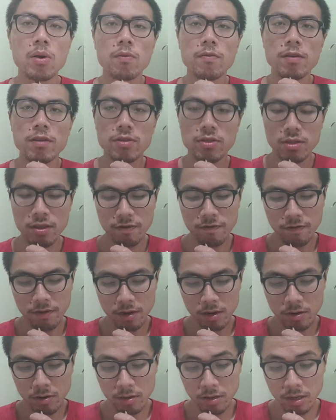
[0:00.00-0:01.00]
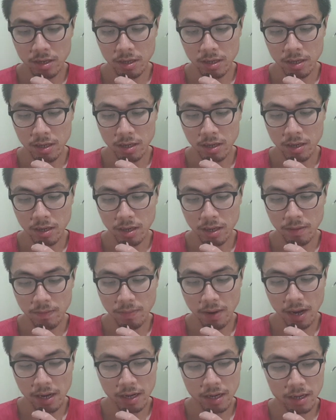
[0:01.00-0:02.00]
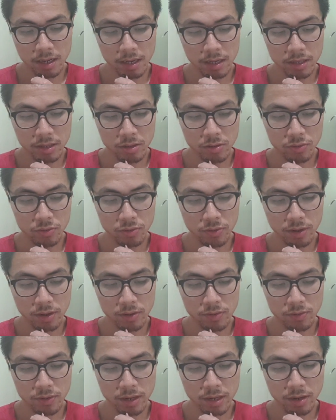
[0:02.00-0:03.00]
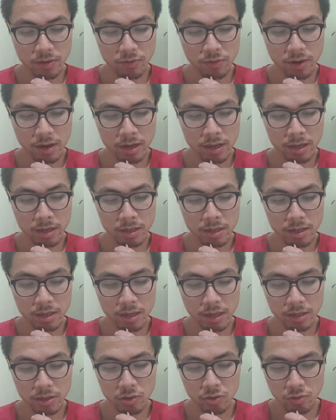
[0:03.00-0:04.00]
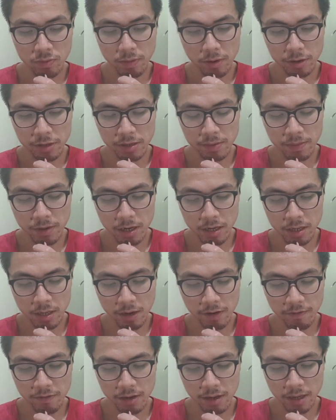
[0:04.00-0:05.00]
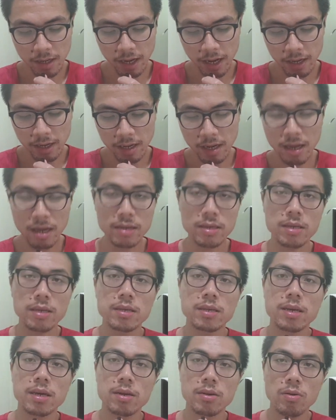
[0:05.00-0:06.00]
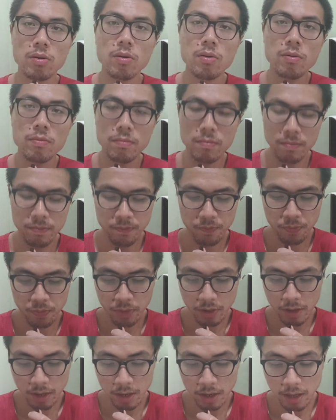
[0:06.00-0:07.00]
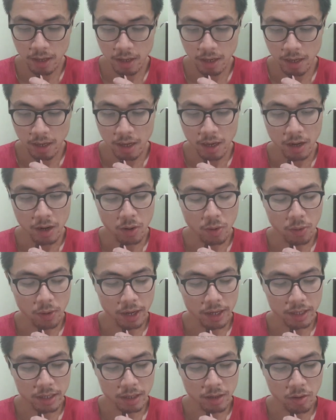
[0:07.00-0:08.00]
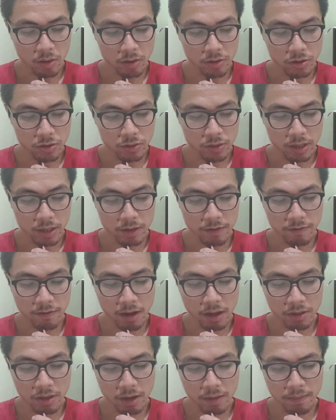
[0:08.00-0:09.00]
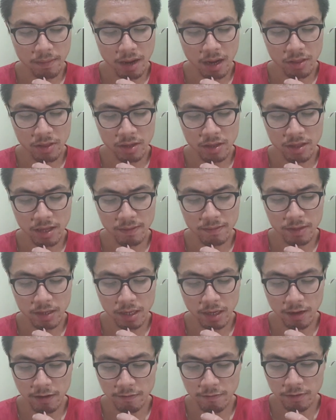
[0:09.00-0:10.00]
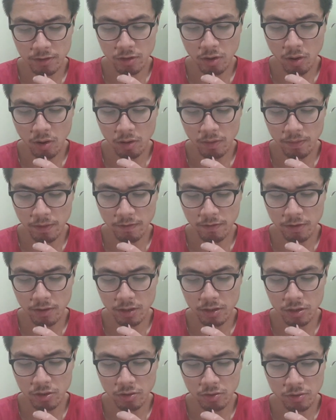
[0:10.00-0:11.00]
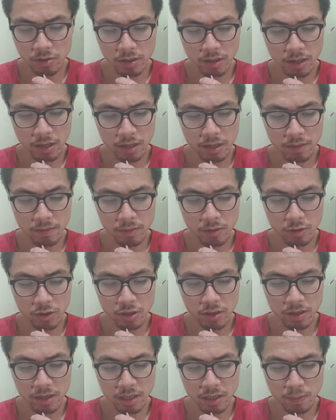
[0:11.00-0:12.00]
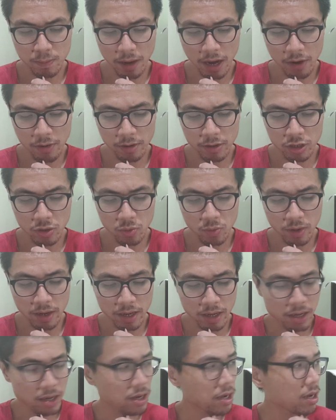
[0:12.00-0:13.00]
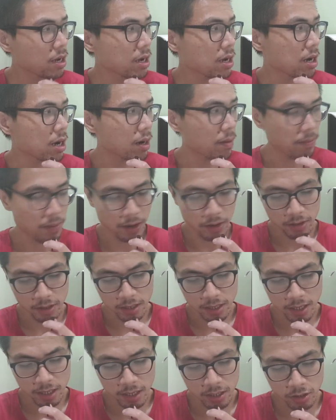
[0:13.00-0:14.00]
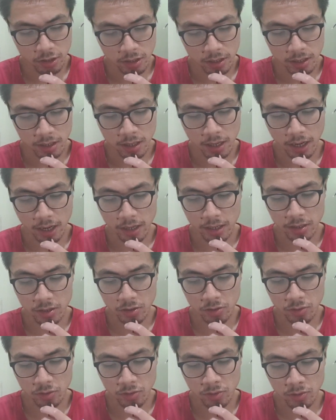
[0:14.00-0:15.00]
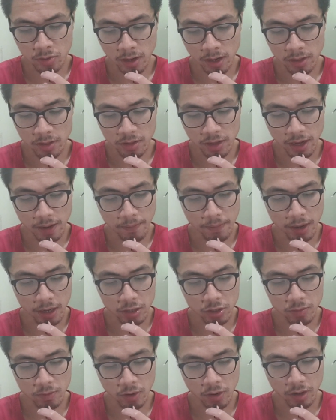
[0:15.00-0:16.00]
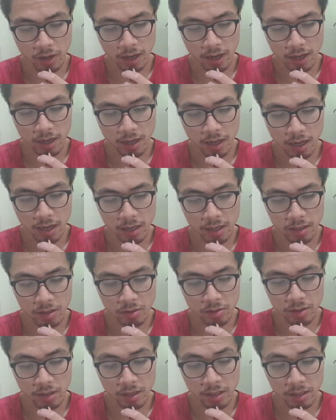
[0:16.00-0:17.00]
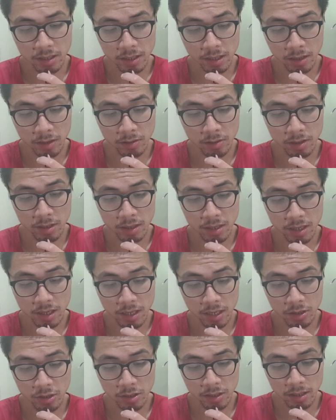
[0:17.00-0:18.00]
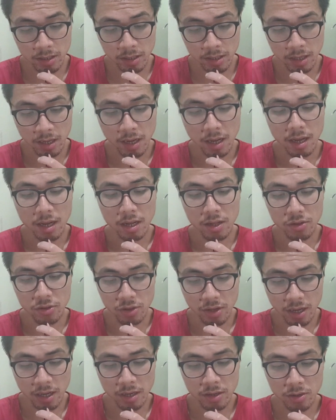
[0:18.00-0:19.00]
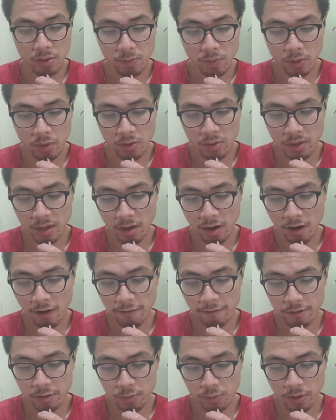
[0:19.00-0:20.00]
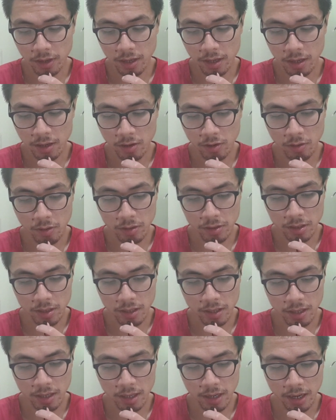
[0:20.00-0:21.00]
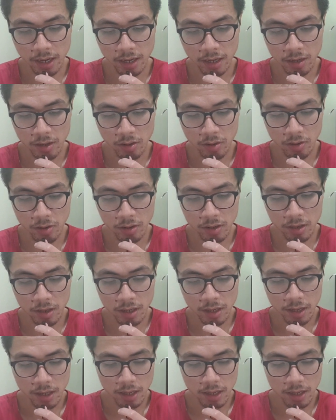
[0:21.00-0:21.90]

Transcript: With difficulty, he barely learns to read and write. There's no possibility of learning any lessons at home. Quite the contrary, the father and mother themselves talk before the children in the most disparaging way about the teacher and the school, and they are much more inclined to insult the teachers than to put their offspring across the knee and knock